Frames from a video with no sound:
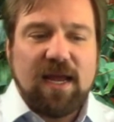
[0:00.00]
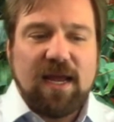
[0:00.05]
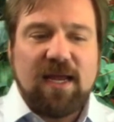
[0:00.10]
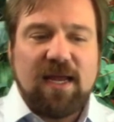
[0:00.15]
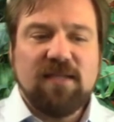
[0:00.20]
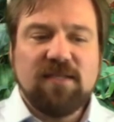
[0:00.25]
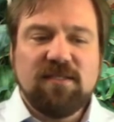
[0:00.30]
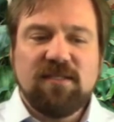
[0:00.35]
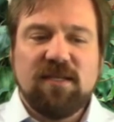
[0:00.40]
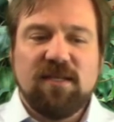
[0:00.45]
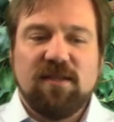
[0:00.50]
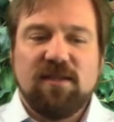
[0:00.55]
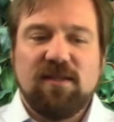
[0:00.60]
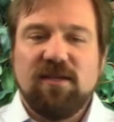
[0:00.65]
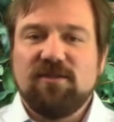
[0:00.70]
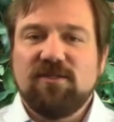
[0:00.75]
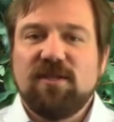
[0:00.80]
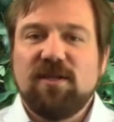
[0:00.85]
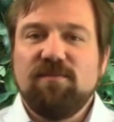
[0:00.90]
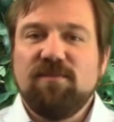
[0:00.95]
Is
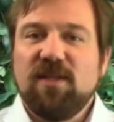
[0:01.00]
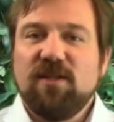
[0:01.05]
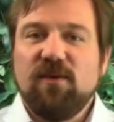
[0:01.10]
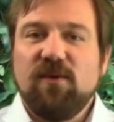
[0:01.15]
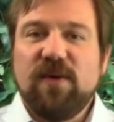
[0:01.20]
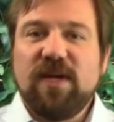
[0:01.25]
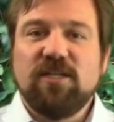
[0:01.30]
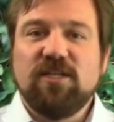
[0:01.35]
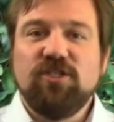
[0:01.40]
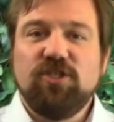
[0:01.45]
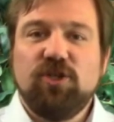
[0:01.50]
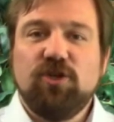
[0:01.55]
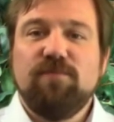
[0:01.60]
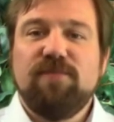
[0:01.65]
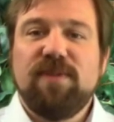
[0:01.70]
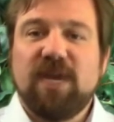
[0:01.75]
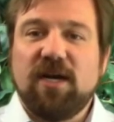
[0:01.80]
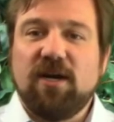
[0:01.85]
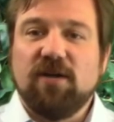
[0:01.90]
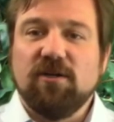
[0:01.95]
there something that we can do
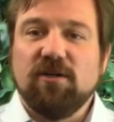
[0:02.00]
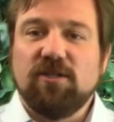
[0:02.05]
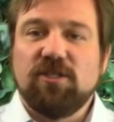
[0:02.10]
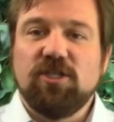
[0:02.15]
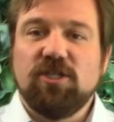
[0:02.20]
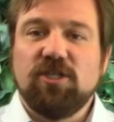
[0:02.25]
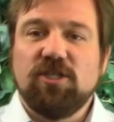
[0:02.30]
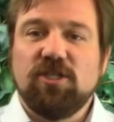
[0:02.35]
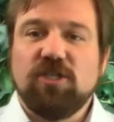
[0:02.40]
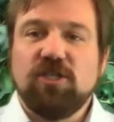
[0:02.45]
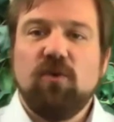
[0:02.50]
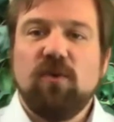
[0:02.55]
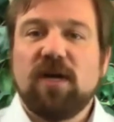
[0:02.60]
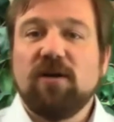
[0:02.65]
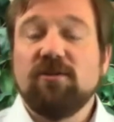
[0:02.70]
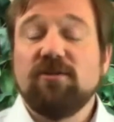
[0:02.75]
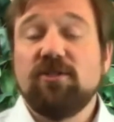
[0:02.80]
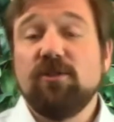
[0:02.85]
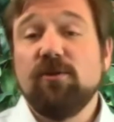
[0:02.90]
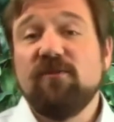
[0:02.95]
better to show
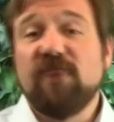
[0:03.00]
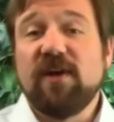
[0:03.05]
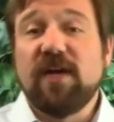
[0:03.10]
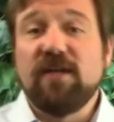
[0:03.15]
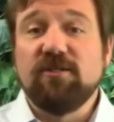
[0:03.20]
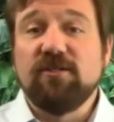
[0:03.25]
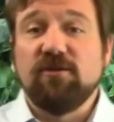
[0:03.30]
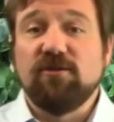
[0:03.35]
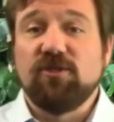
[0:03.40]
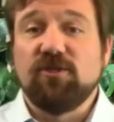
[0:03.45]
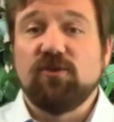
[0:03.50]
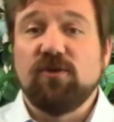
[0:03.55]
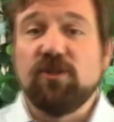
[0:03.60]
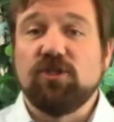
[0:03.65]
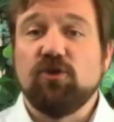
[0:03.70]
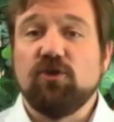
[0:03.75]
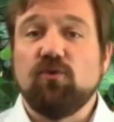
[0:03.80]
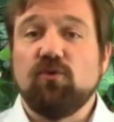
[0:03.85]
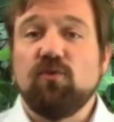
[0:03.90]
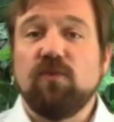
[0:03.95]
what our supervisor
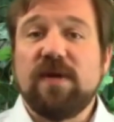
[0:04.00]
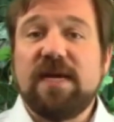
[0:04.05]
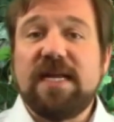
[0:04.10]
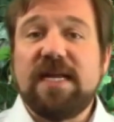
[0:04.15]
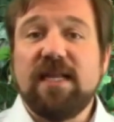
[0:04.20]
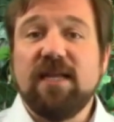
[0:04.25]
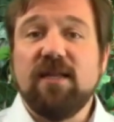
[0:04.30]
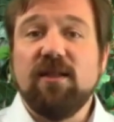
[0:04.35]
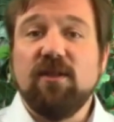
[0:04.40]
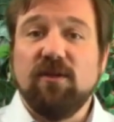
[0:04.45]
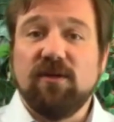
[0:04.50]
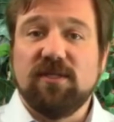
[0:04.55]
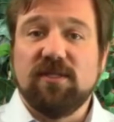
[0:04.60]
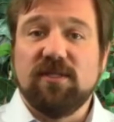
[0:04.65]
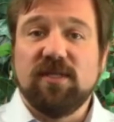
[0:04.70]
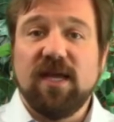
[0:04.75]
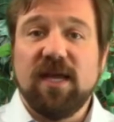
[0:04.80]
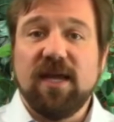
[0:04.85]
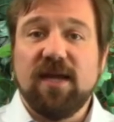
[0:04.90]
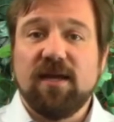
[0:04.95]
structure really
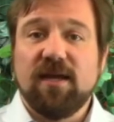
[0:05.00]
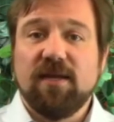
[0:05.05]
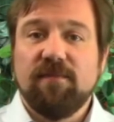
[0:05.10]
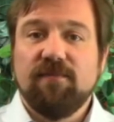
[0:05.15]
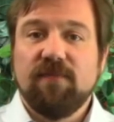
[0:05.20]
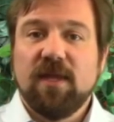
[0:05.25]
looks like?